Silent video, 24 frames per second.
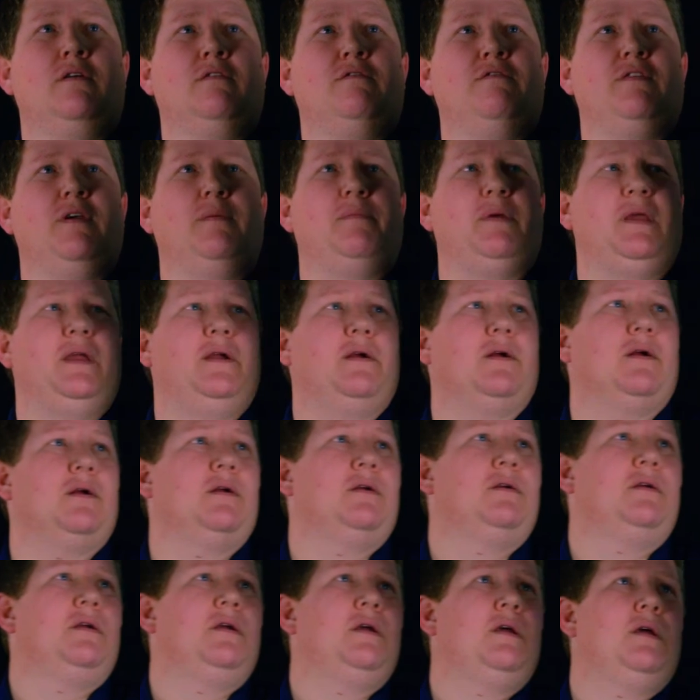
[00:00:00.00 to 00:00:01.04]
V I P
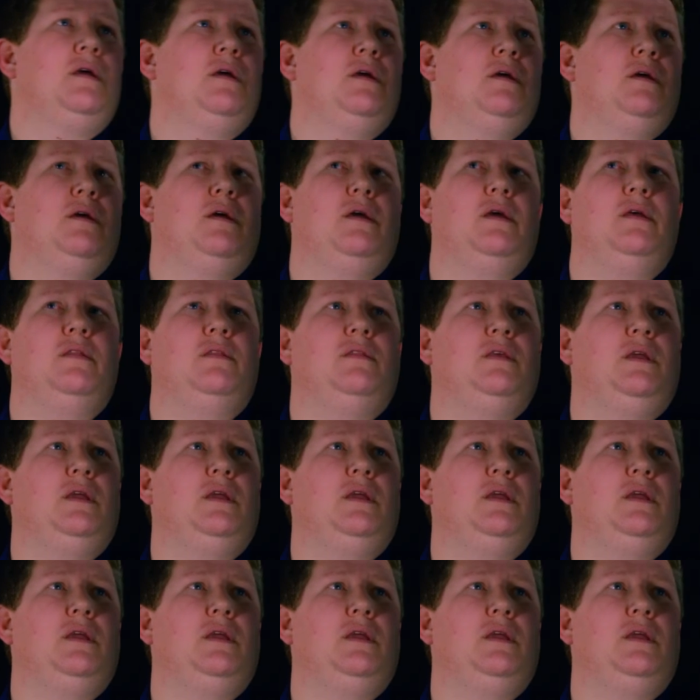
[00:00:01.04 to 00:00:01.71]
here and